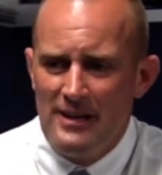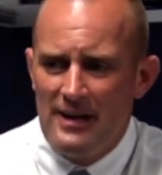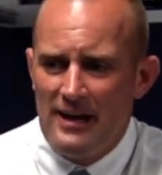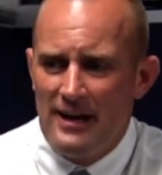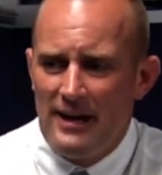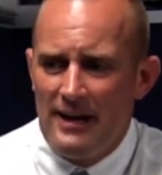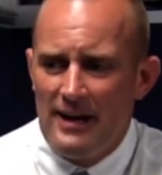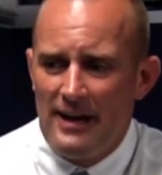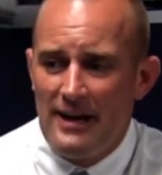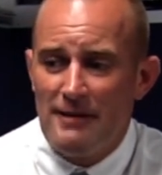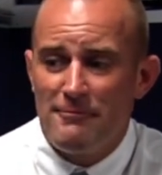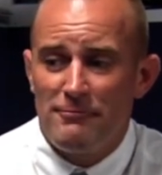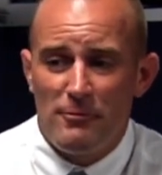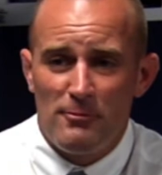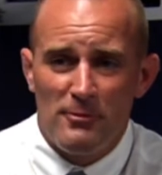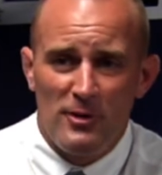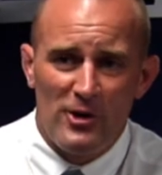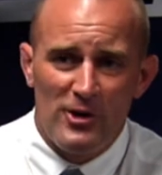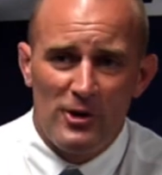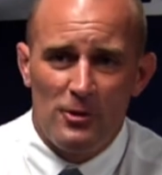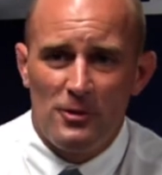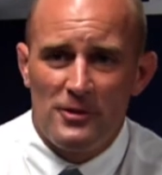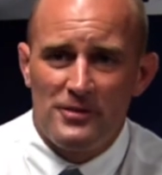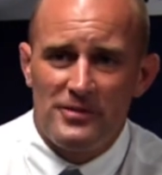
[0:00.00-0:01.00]
I'm
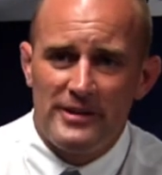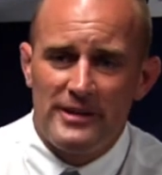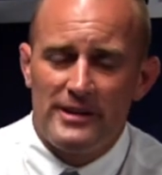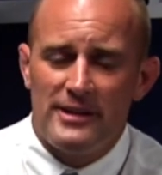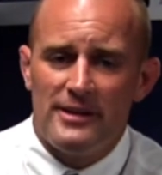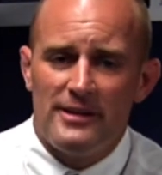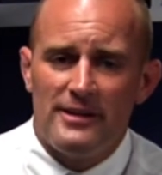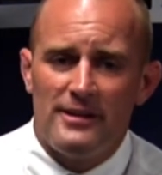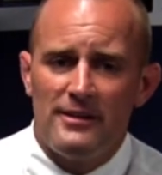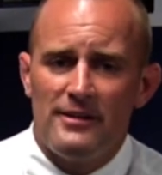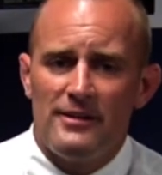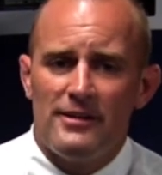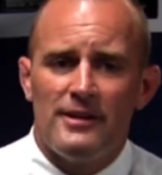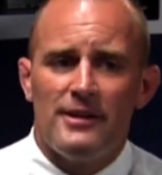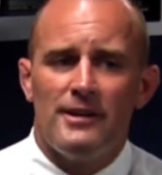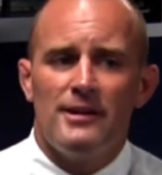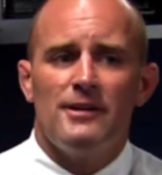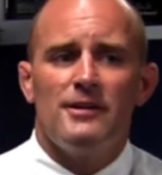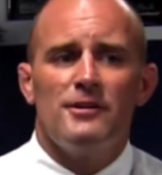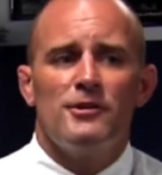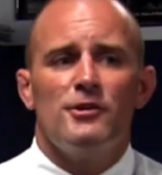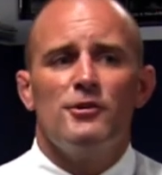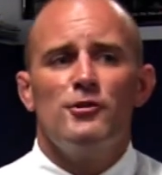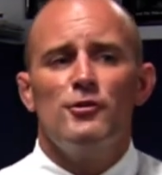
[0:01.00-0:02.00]
familiar with
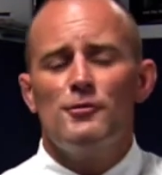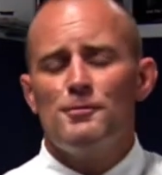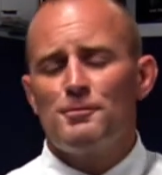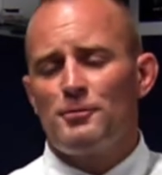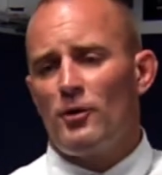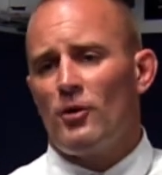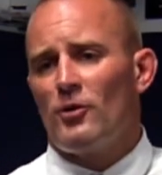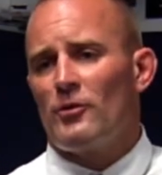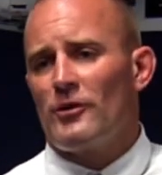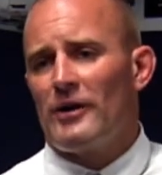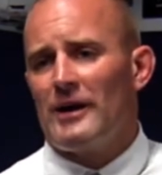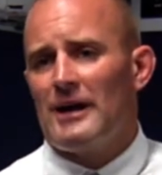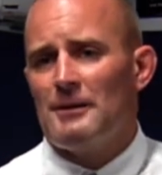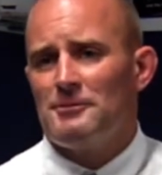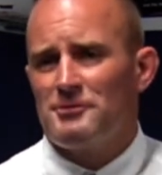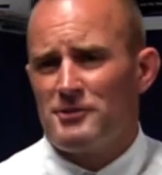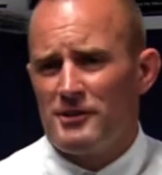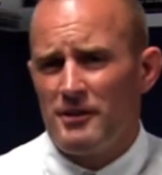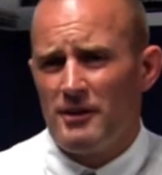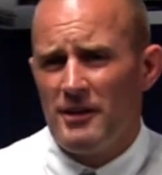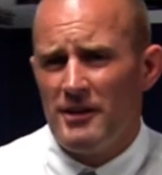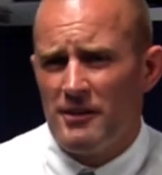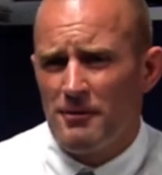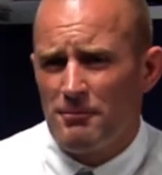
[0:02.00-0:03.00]
the youth programs and
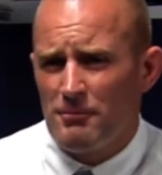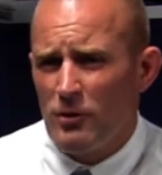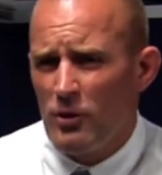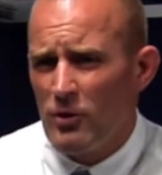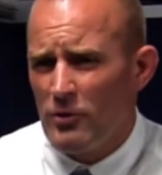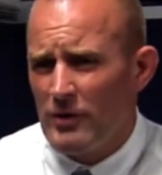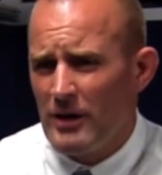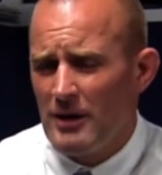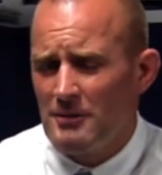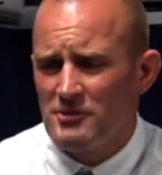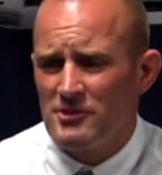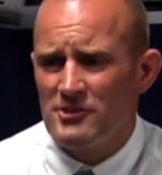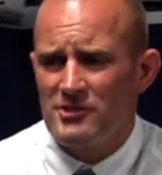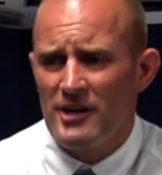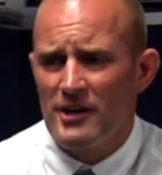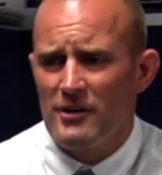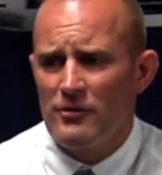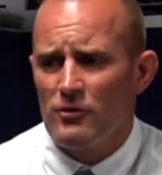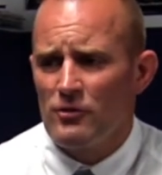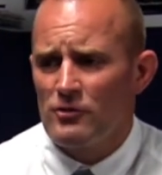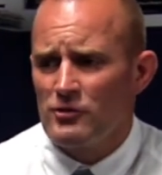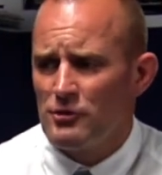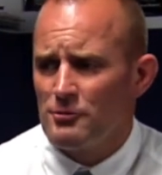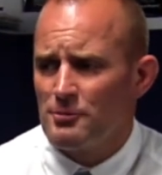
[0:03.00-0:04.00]
the programs in
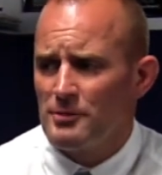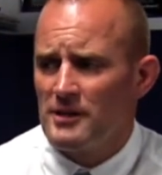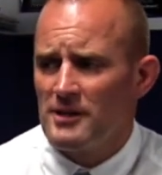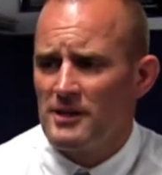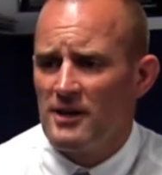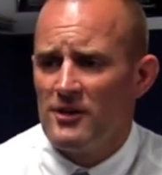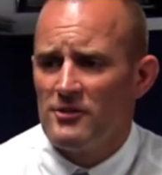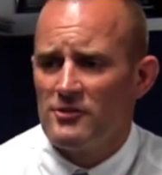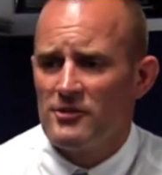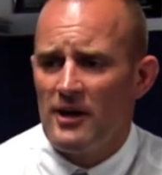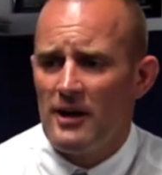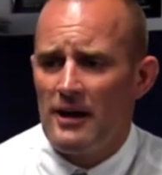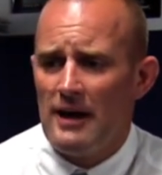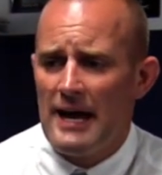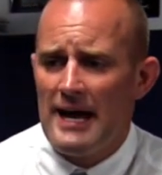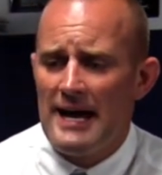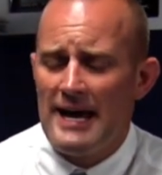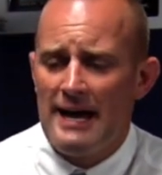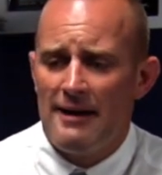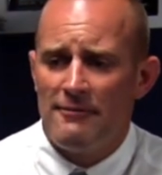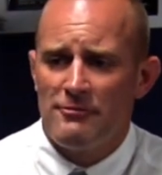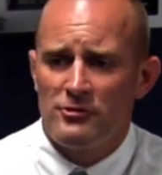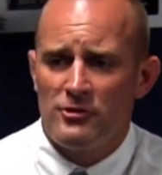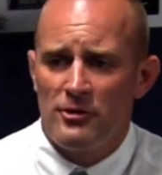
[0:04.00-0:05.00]
general just because I
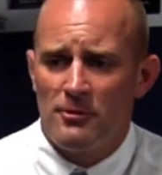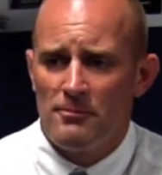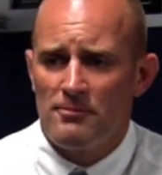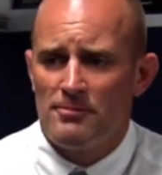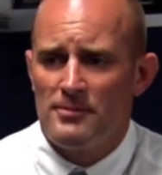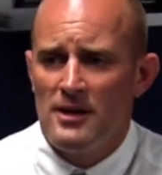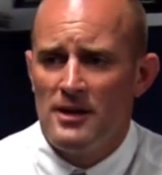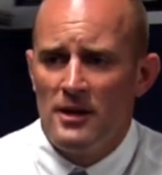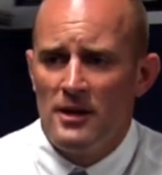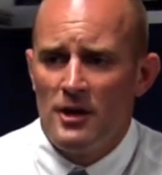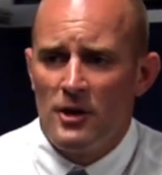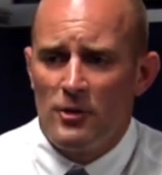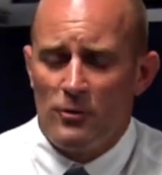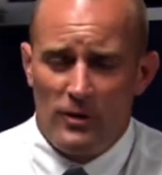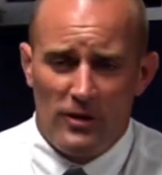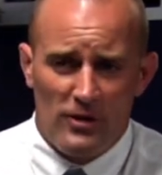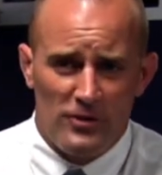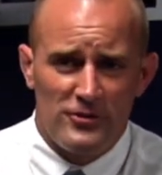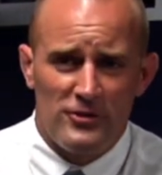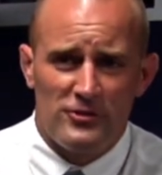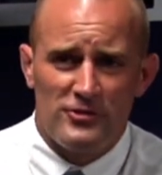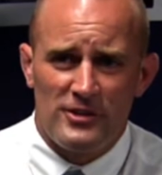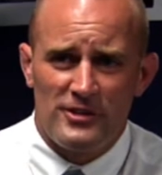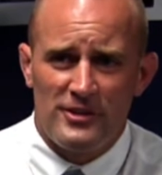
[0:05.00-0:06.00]
have some
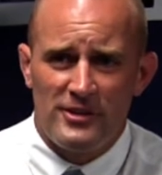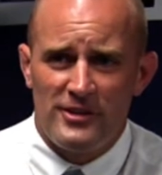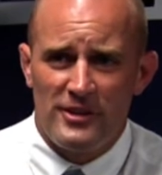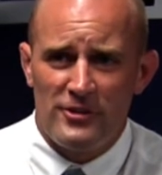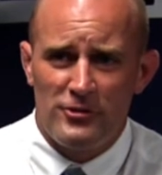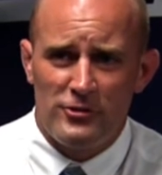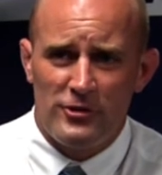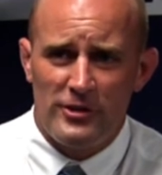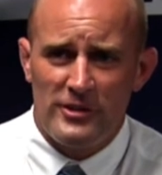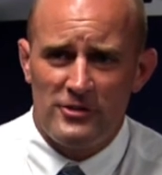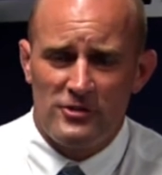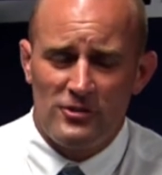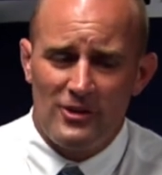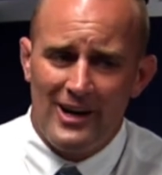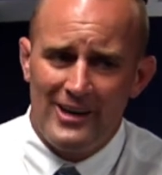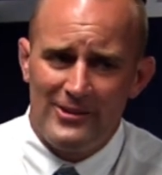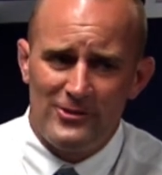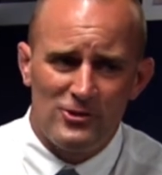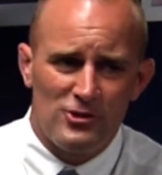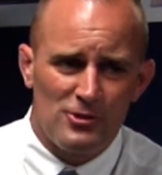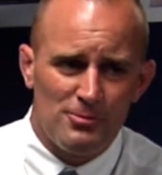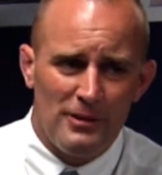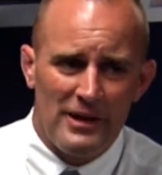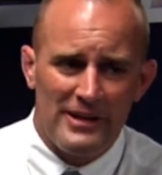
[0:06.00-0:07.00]
relatives in the district, so I do
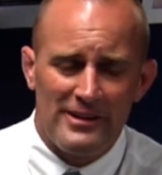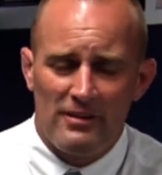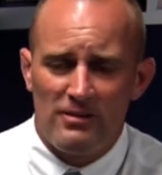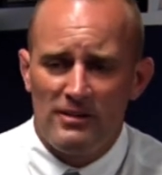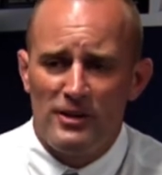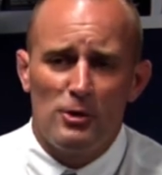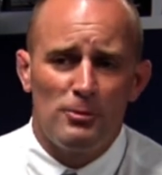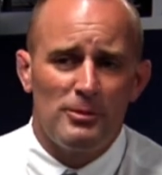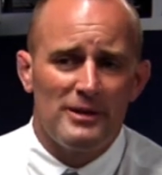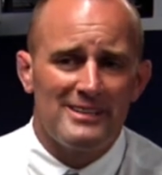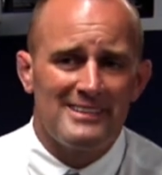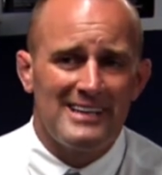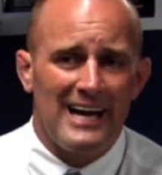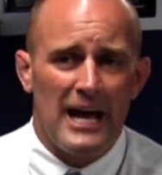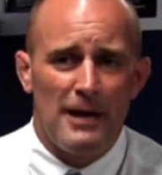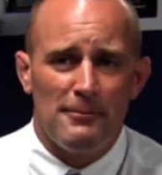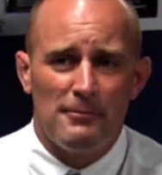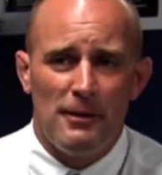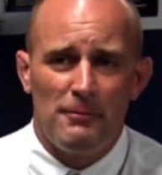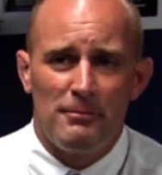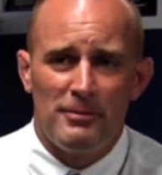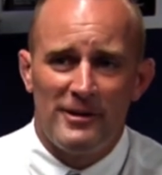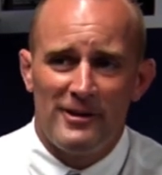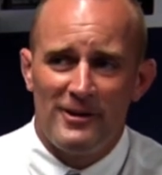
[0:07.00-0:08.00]
spend a little bit of time
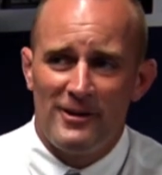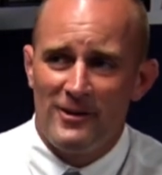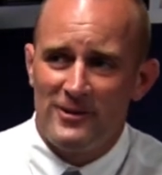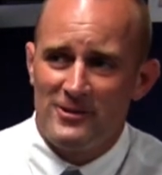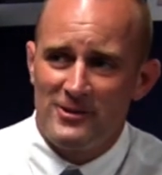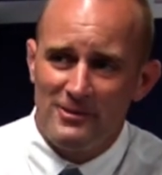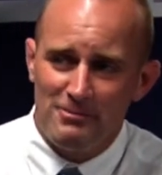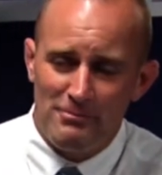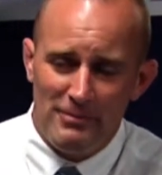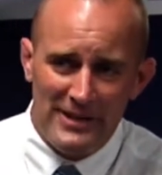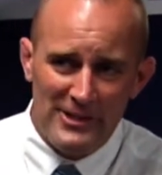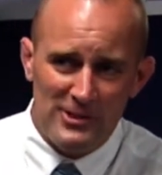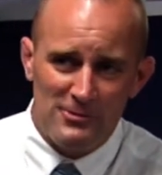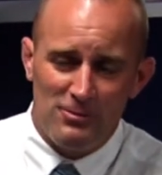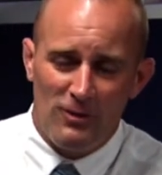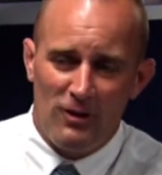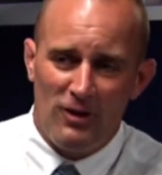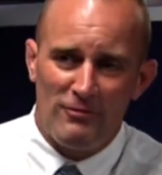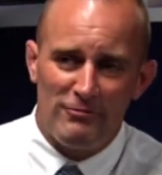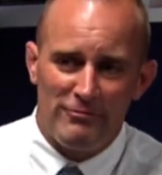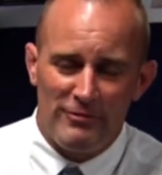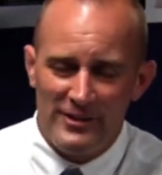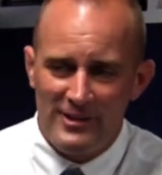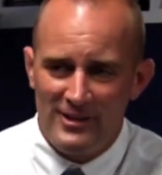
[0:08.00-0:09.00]
up here at the baseball
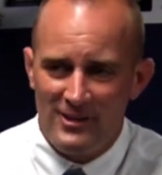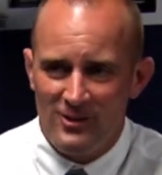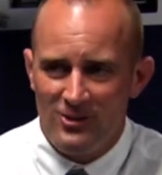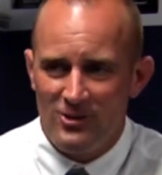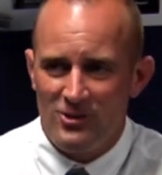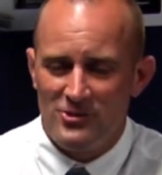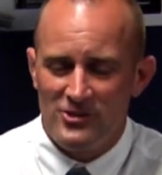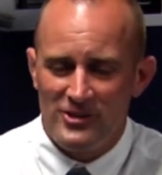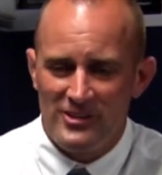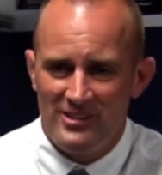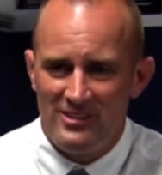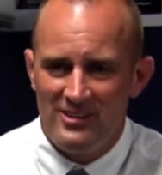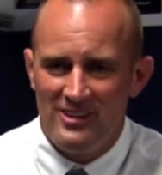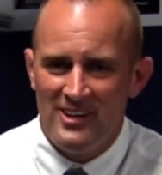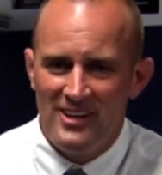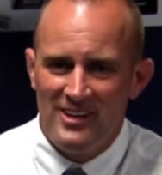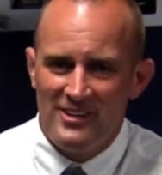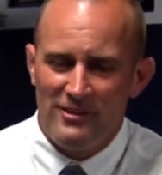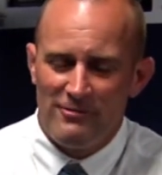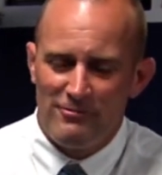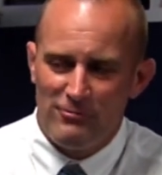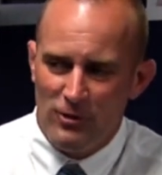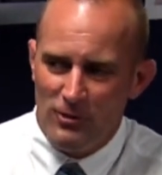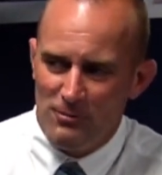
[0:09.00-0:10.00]
fields and
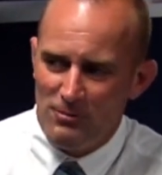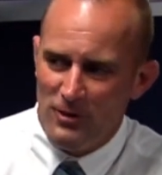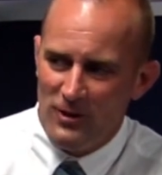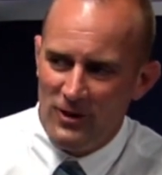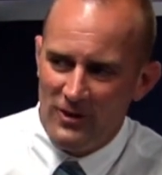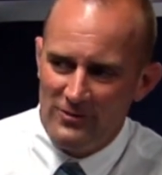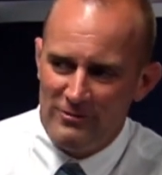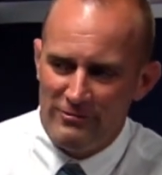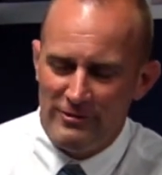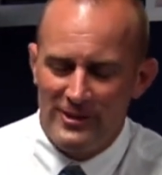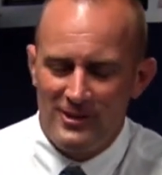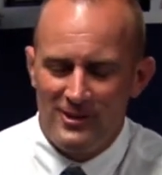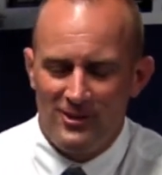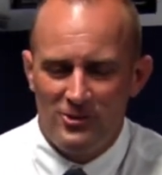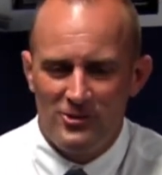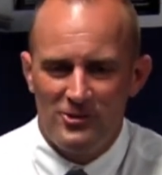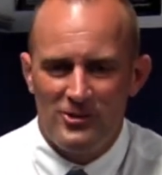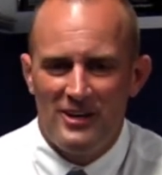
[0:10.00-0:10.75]
the football fields.